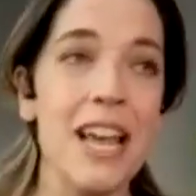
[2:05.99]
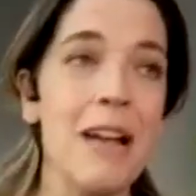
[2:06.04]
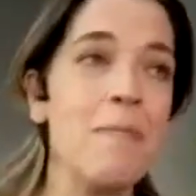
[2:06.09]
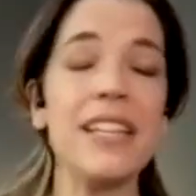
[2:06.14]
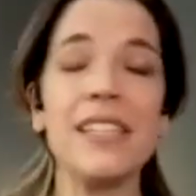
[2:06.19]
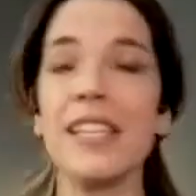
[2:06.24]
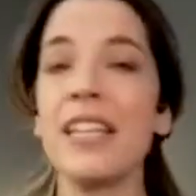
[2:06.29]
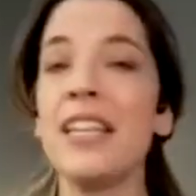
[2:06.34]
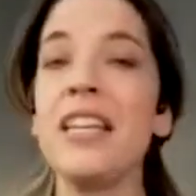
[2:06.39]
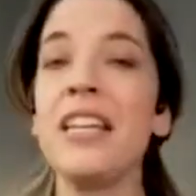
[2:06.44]

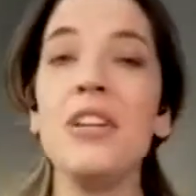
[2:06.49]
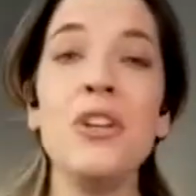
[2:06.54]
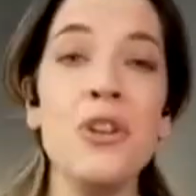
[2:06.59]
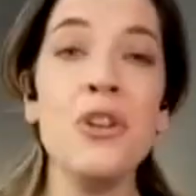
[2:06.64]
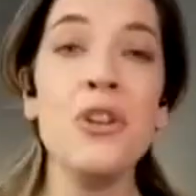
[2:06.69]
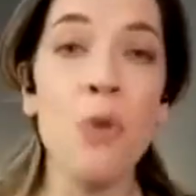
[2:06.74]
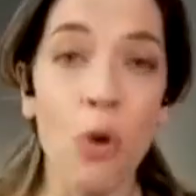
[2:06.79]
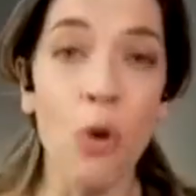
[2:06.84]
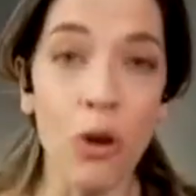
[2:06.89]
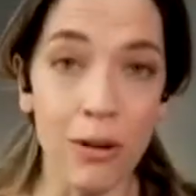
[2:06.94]
It's an
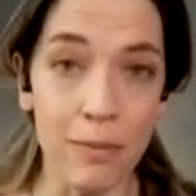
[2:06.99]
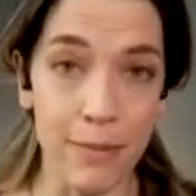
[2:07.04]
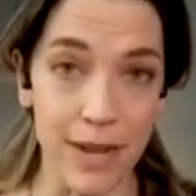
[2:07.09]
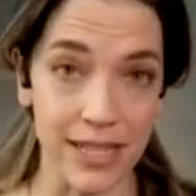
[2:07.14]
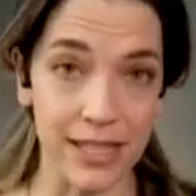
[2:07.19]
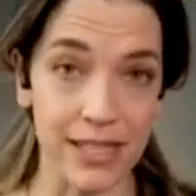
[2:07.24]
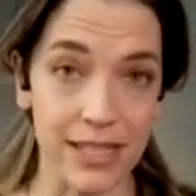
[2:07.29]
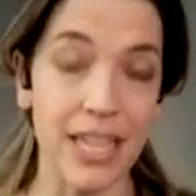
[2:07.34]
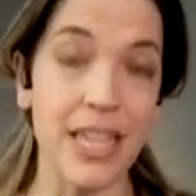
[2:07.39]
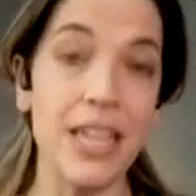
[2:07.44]

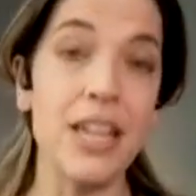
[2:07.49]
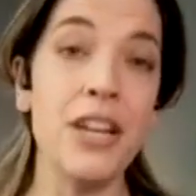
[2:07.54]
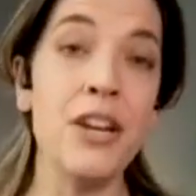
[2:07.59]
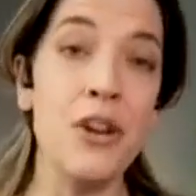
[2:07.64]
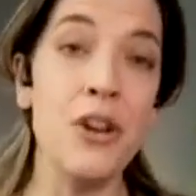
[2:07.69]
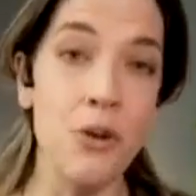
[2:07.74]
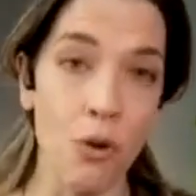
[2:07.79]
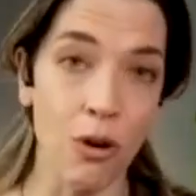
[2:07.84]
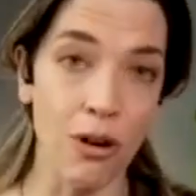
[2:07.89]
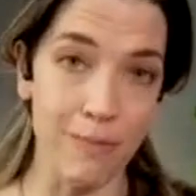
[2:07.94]
enormous,
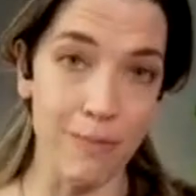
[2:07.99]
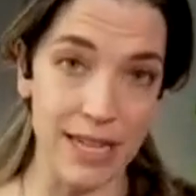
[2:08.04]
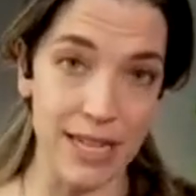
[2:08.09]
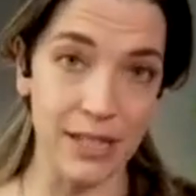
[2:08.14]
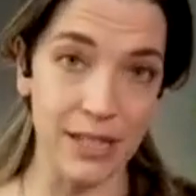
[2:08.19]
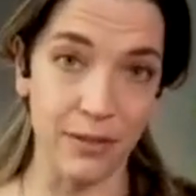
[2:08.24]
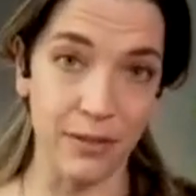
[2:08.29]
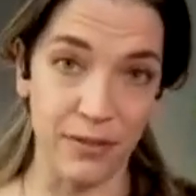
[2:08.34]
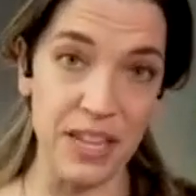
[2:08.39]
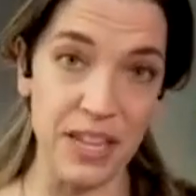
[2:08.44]

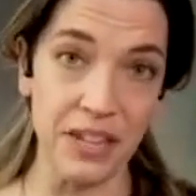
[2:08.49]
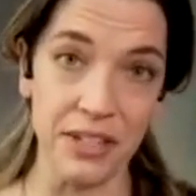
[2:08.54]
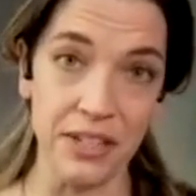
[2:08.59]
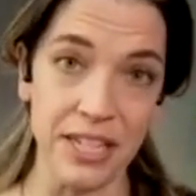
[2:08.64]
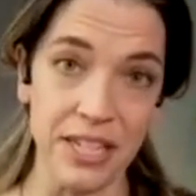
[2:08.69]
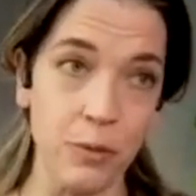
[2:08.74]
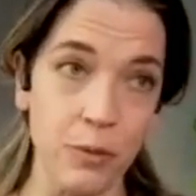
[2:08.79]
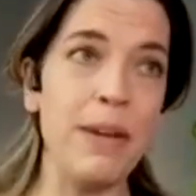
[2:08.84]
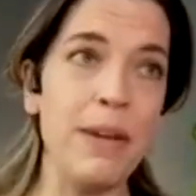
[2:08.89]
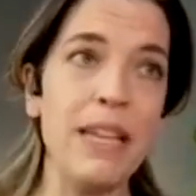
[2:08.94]
enormous field.
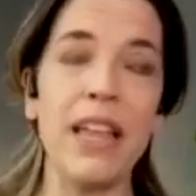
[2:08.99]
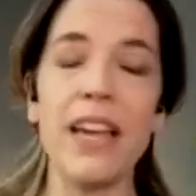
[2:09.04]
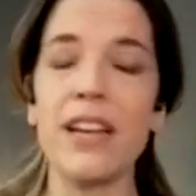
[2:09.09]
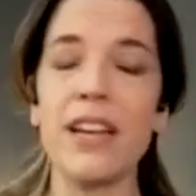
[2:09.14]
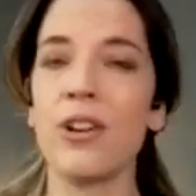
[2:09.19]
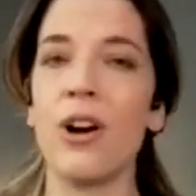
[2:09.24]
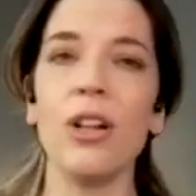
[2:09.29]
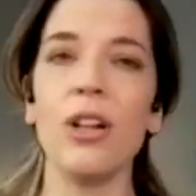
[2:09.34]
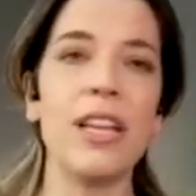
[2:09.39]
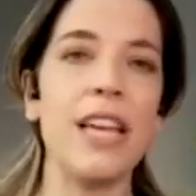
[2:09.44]
It would be
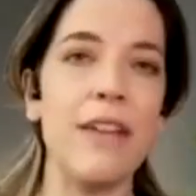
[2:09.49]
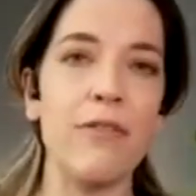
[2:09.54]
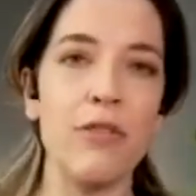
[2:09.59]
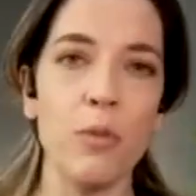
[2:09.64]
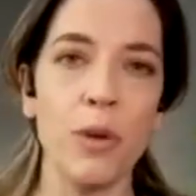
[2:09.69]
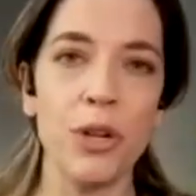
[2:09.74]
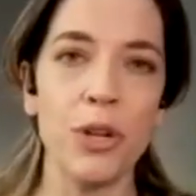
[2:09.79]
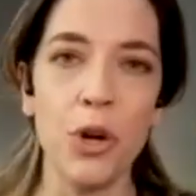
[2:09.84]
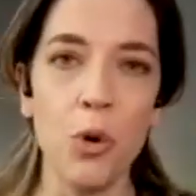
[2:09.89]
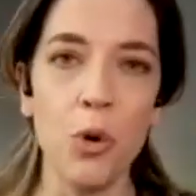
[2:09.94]
like calling
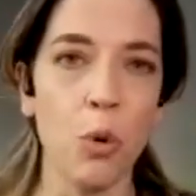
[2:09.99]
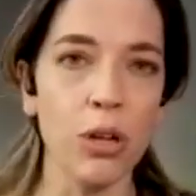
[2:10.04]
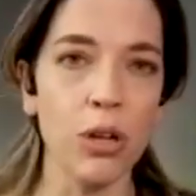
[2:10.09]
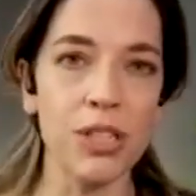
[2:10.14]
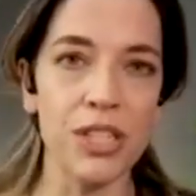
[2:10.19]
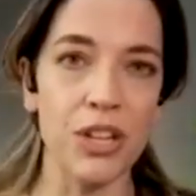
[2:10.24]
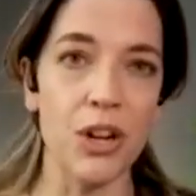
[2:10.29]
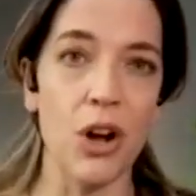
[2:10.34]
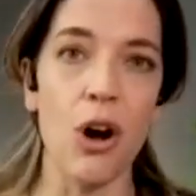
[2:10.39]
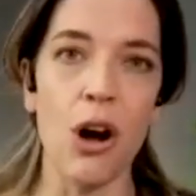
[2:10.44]
everyone who
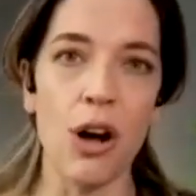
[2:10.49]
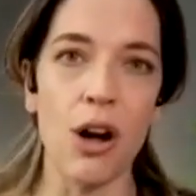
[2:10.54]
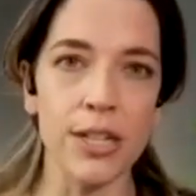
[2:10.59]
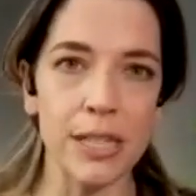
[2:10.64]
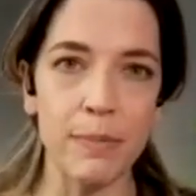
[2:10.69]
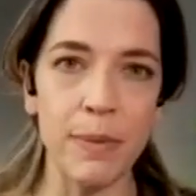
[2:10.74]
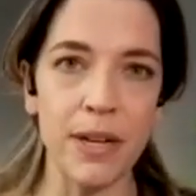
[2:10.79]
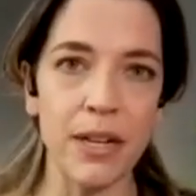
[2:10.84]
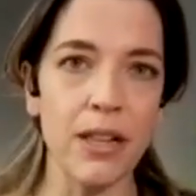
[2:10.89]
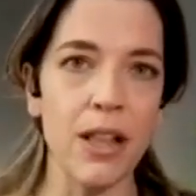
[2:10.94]
works in a
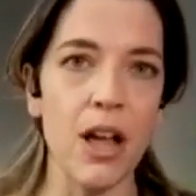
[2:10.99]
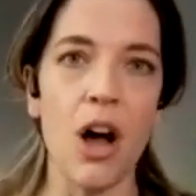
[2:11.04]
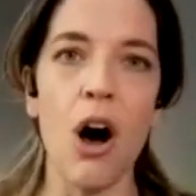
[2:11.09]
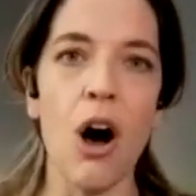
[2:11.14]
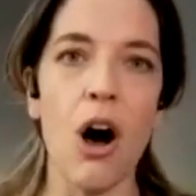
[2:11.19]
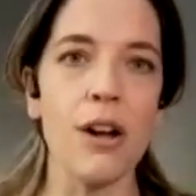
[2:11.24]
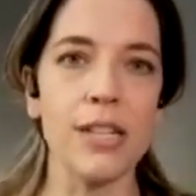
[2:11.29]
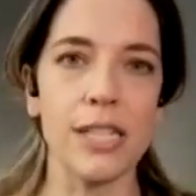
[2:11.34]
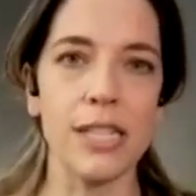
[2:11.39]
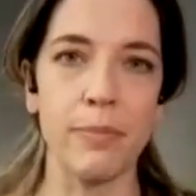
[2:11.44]
hospital a
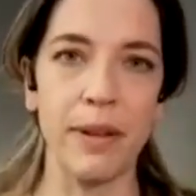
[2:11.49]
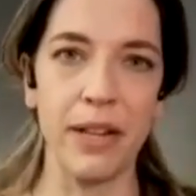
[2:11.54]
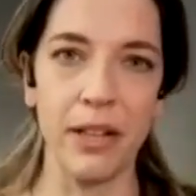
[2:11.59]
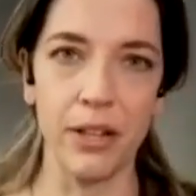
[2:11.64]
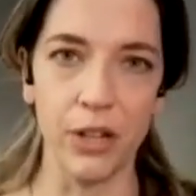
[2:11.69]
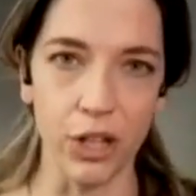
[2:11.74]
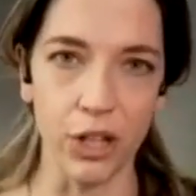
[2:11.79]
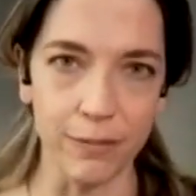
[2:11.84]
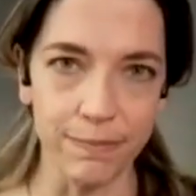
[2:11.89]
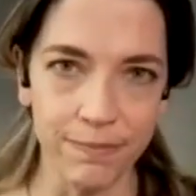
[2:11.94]

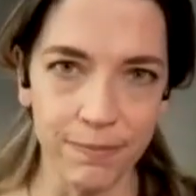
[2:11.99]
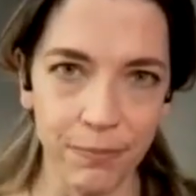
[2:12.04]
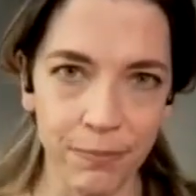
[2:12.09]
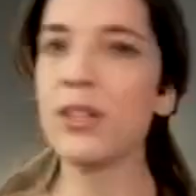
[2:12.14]
hospitaler.